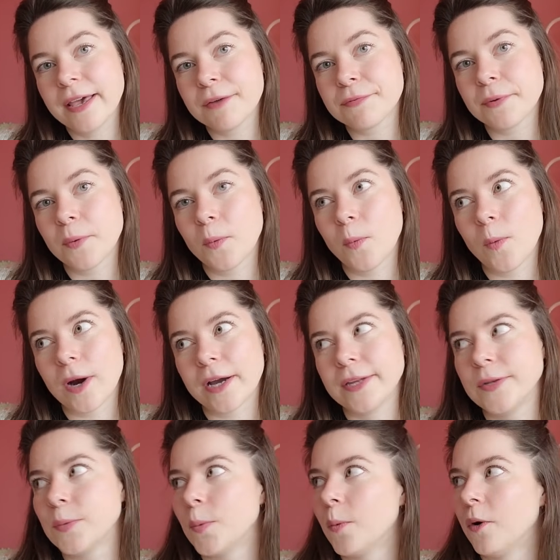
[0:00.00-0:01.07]
have a
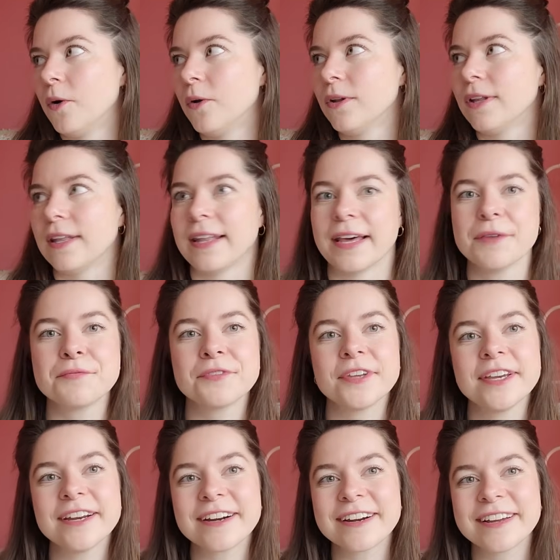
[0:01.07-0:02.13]
white wall left
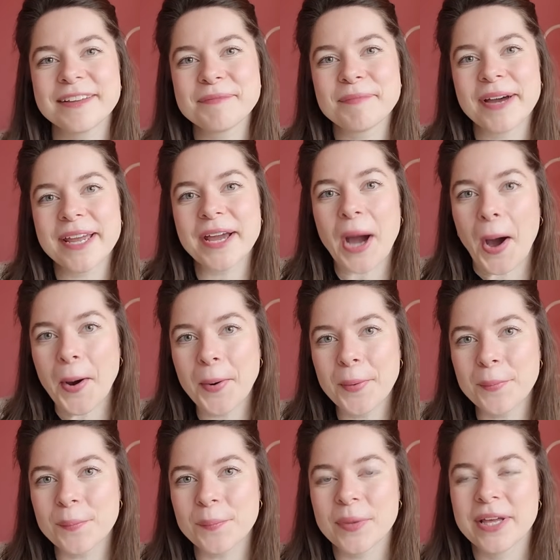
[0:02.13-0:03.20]
here in my
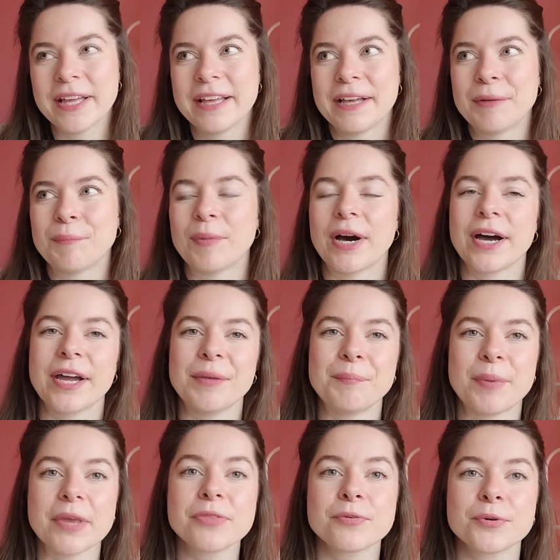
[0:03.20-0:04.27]
home. My
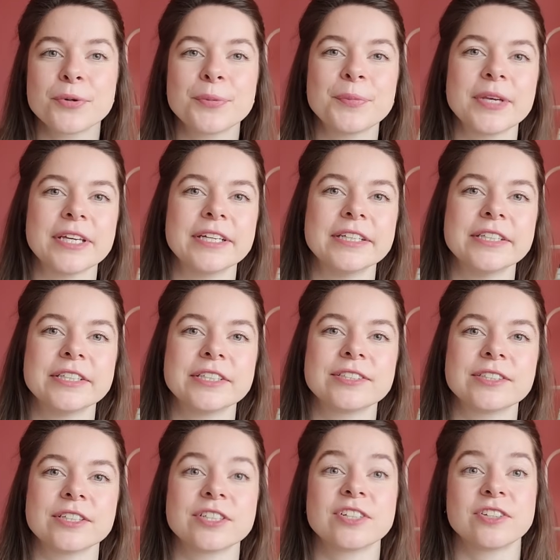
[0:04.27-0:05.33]
bedroom
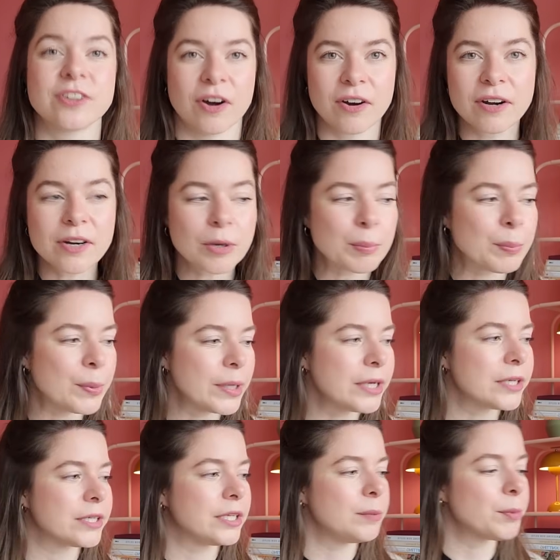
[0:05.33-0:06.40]
is a darker pink,
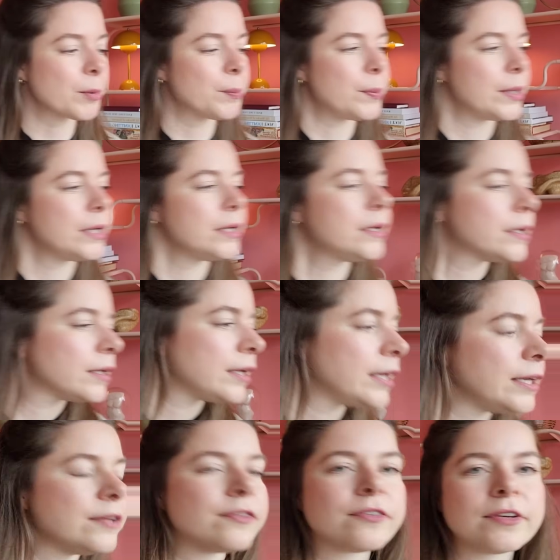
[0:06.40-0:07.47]
a deeper pink,
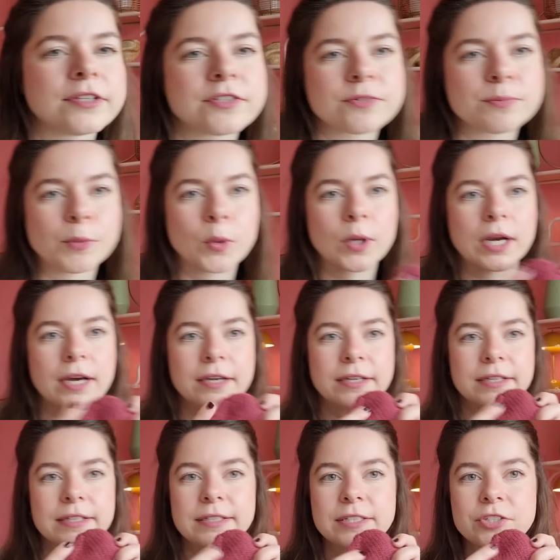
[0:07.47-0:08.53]
hint it's more like
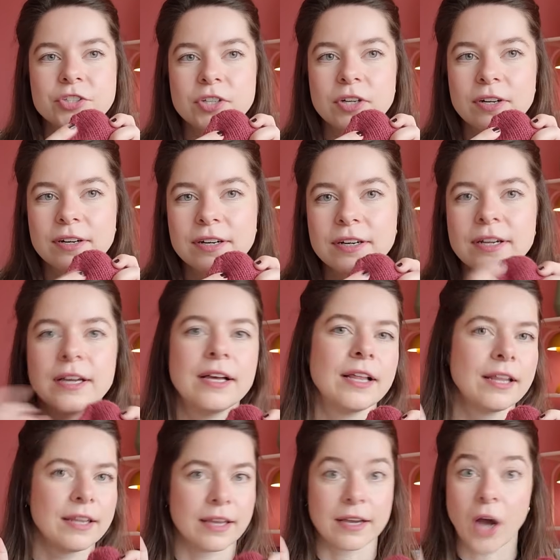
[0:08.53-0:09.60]
this color,
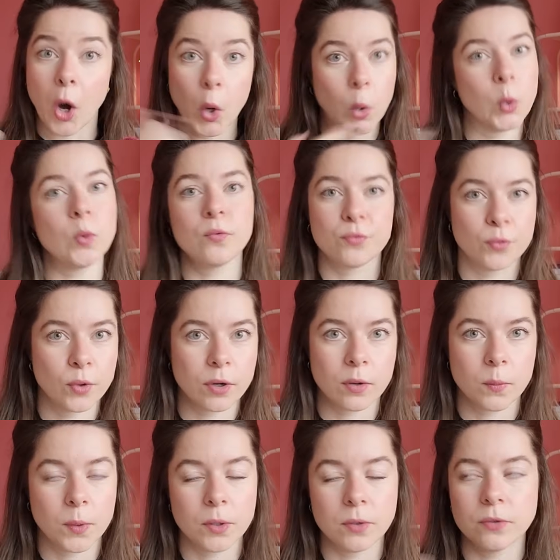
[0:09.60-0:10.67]
like all 4
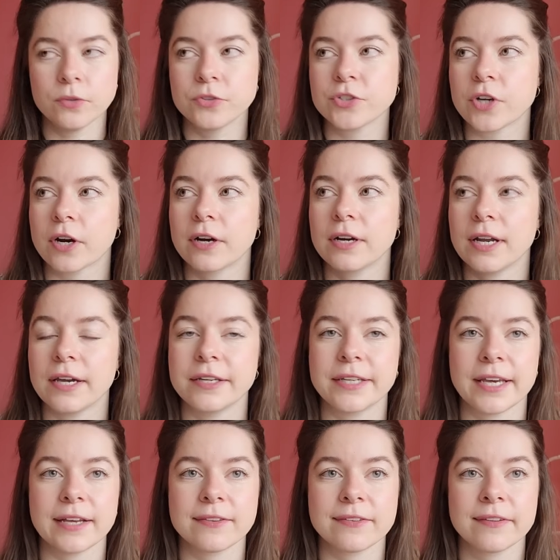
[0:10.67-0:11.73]
walls are like
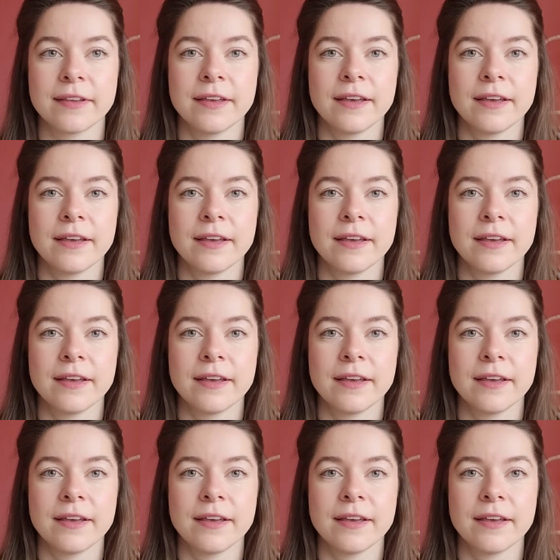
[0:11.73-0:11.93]
that.